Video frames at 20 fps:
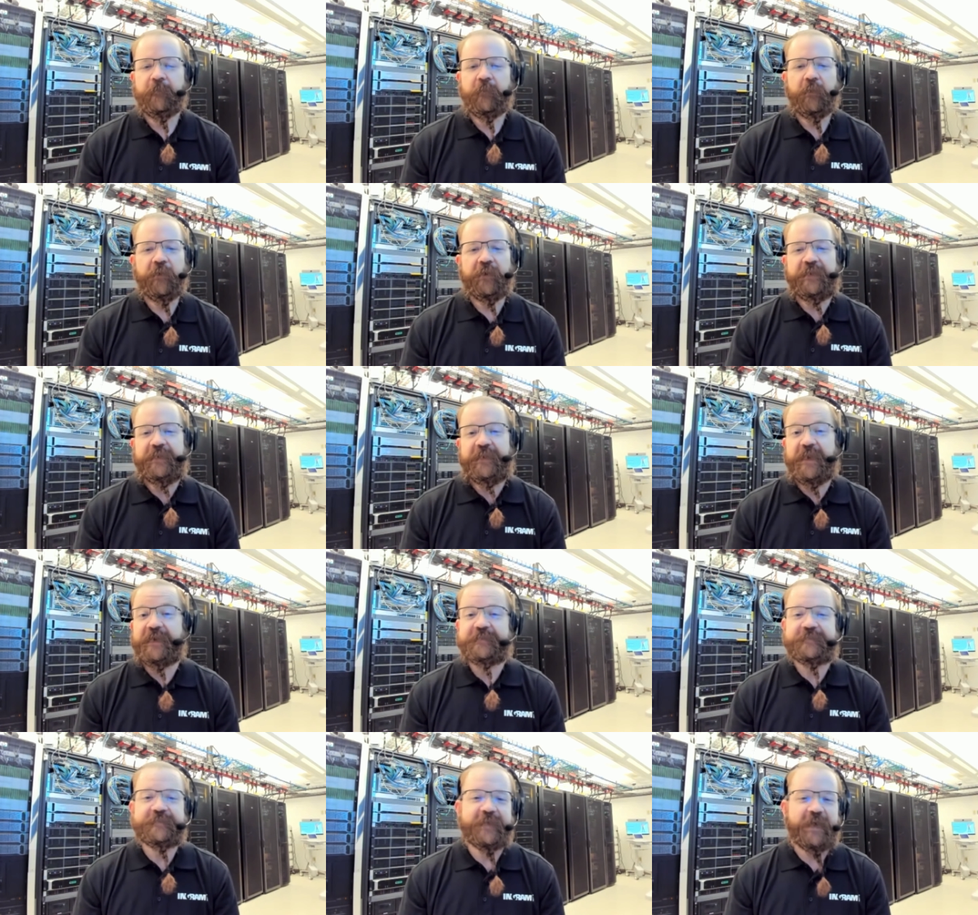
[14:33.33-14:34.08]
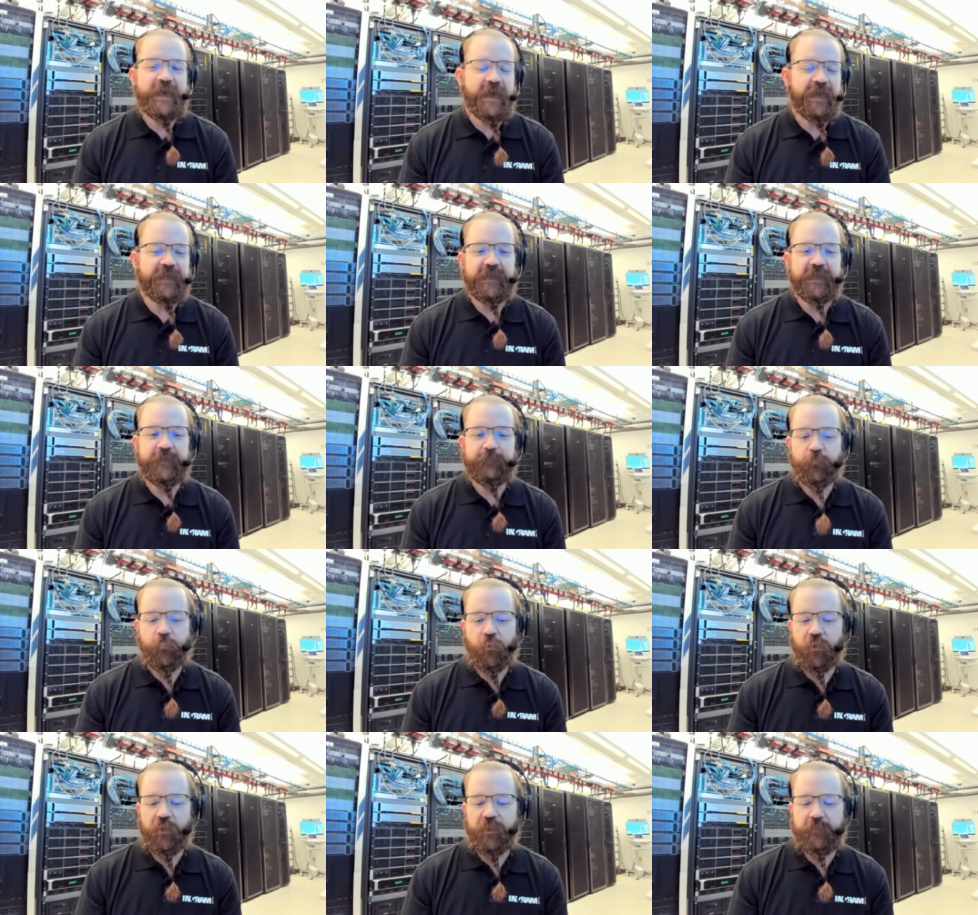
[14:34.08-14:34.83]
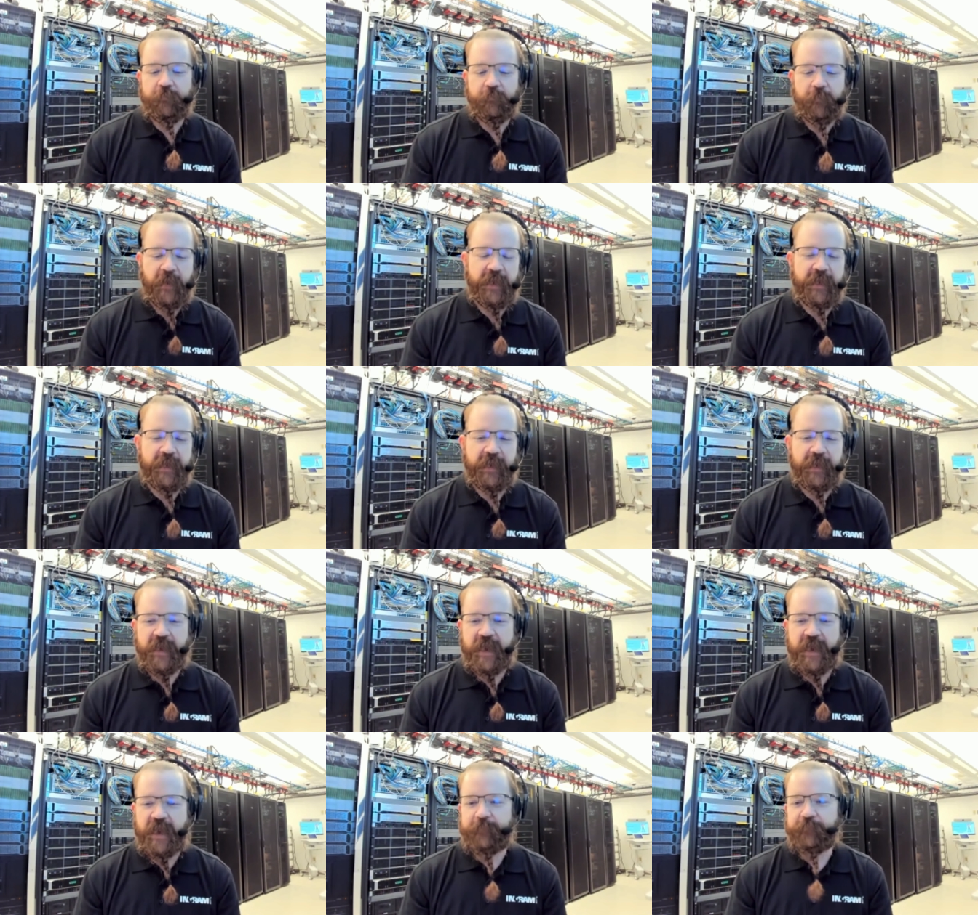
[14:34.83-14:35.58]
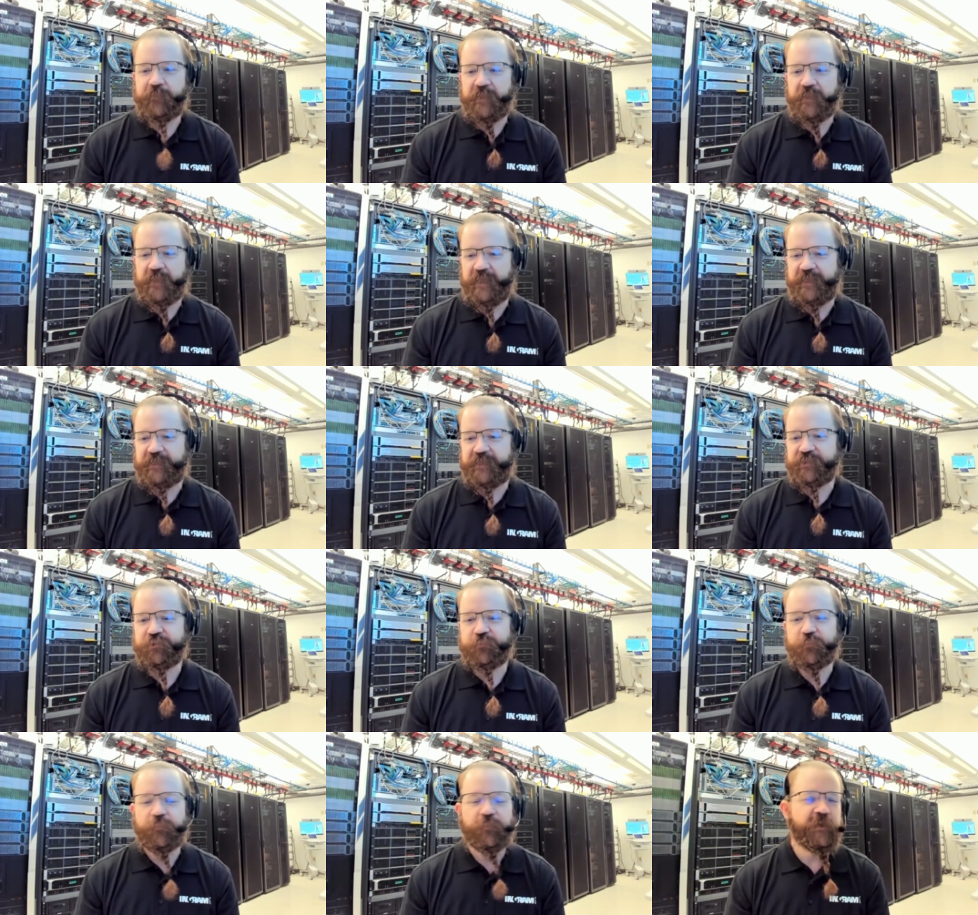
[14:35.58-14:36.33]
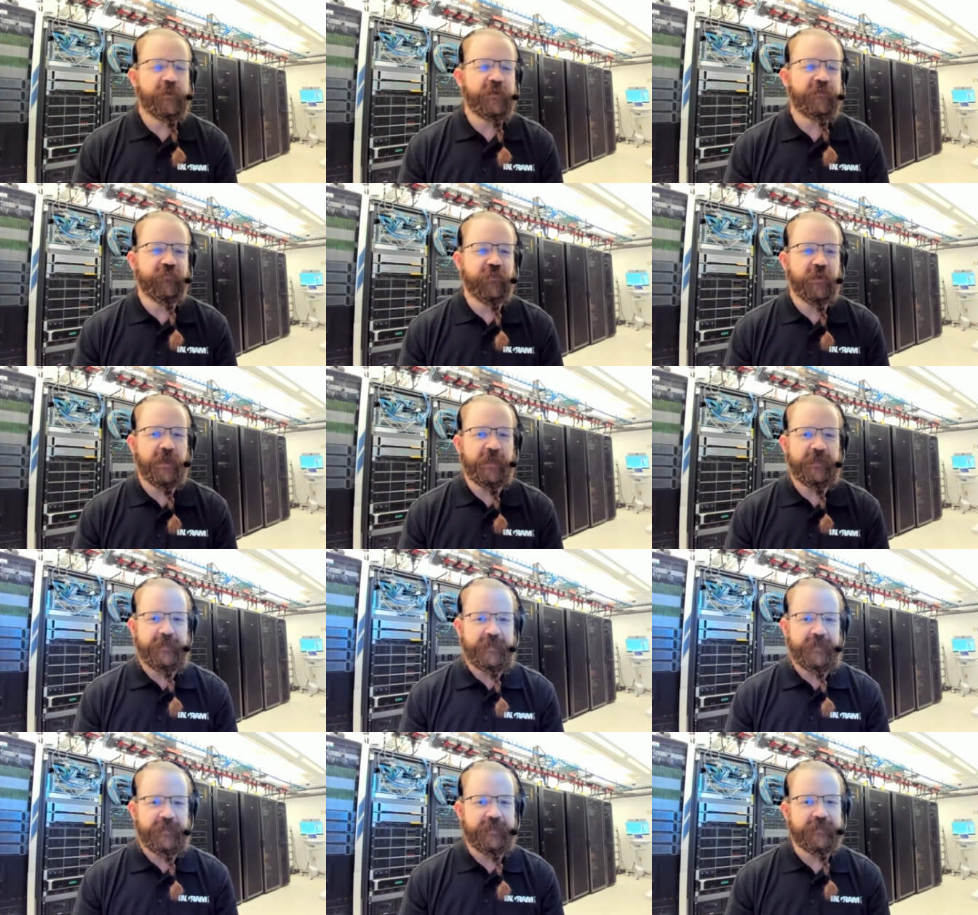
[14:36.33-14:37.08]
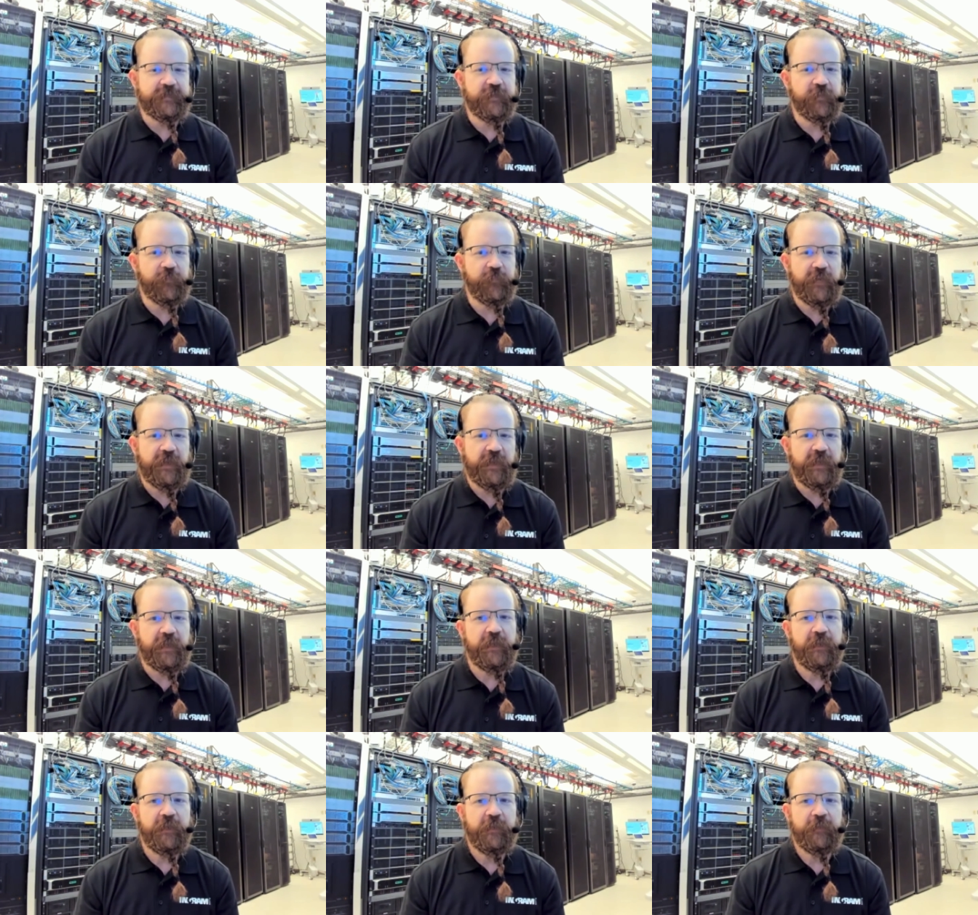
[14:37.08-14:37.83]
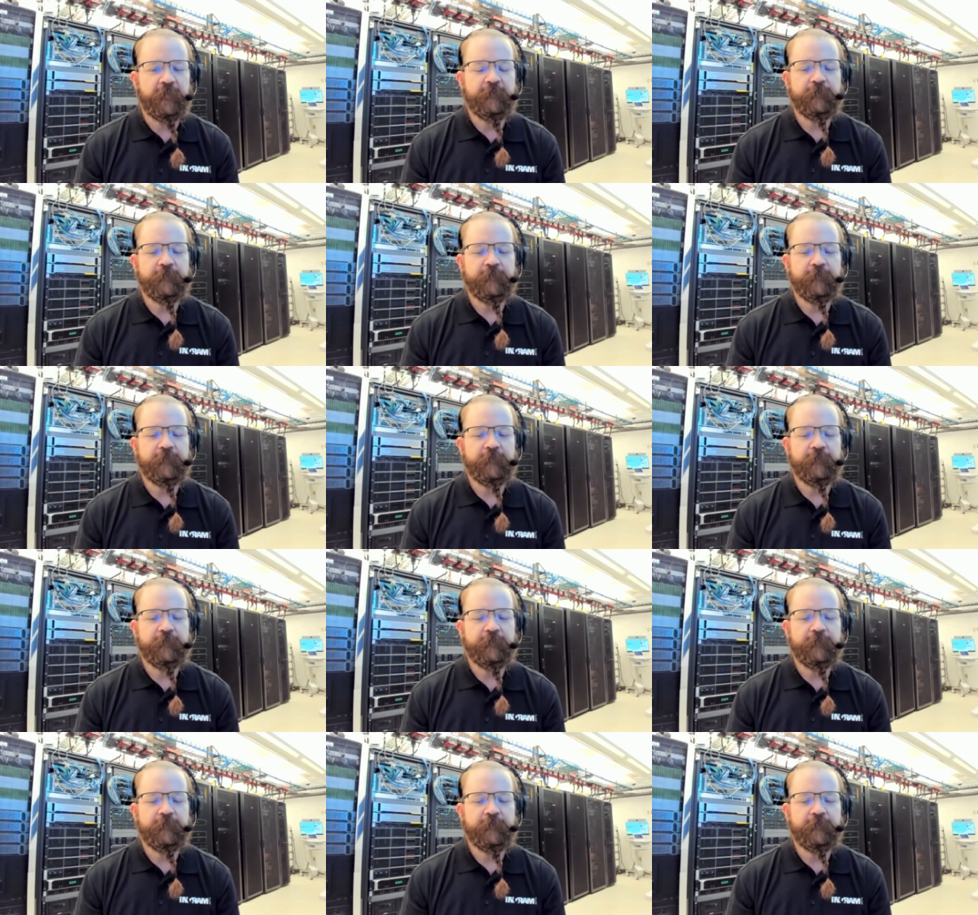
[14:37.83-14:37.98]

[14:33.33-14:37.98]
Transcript: All right, yes, I can put my application wherever I need it to be,